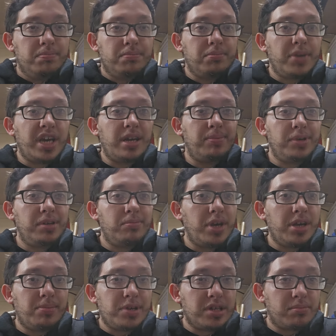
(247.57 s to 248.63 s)

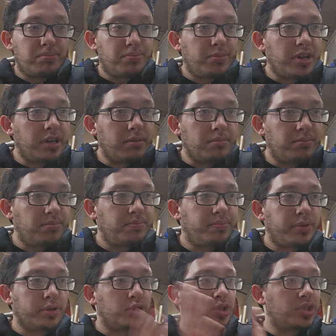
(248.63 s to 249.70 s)
Maybe it
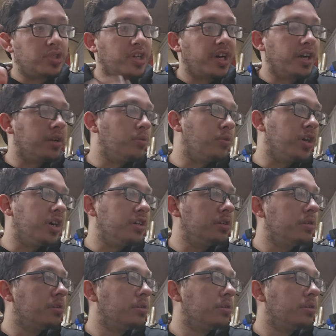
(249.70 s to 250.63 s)
pushes the head away.